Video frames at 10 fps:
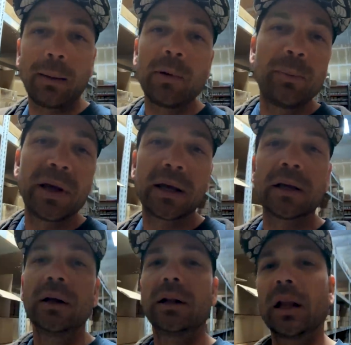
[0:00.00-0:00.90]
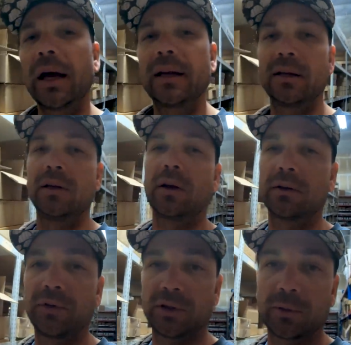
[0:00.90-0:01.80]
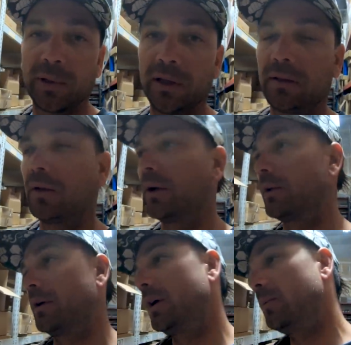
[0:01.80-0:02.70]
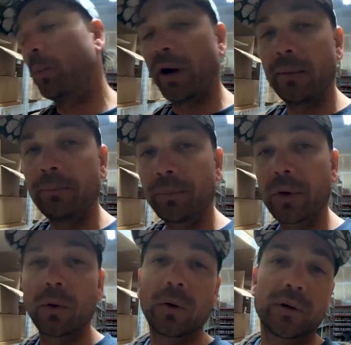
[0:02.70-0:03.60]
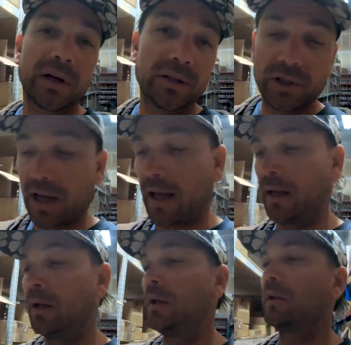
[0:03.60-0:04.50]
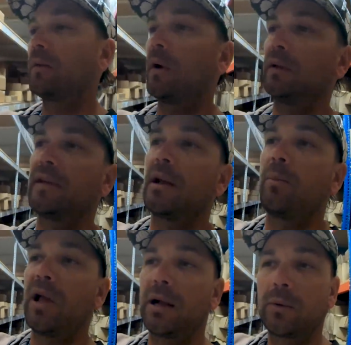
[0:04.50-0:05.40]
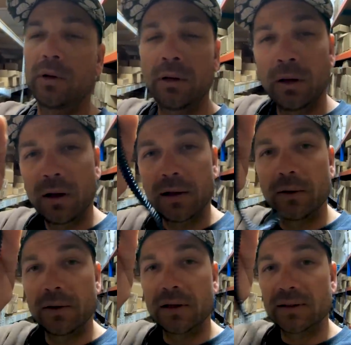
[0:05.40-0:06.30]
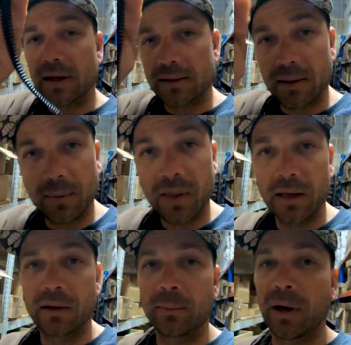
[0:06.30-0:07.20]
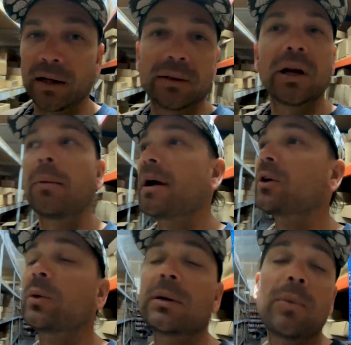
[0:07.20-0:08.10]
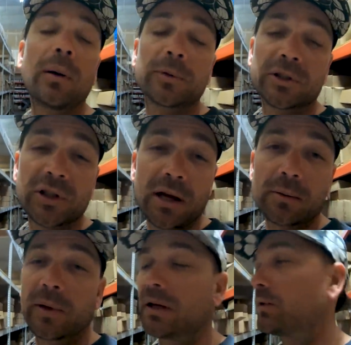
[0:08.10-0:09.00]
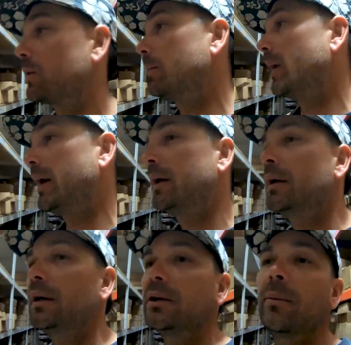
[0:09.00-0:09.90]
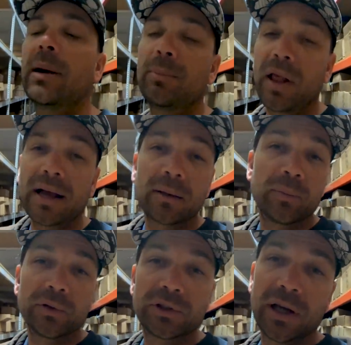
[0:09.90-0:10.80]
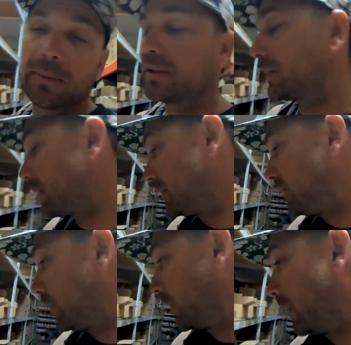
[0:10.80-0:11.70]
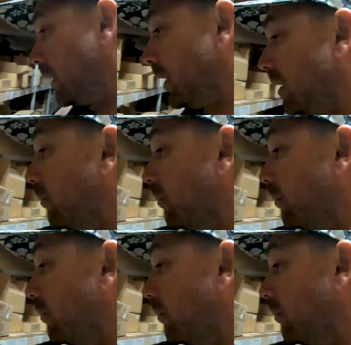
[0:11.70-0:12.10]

I'm a big light and dark fisherman. They're either eating brim or they're eating shad. So I'll take a black one and do the exact same thing on my green pumpkin chatterbaits, or my, you know, my black and blue chatterbaits down in Florida.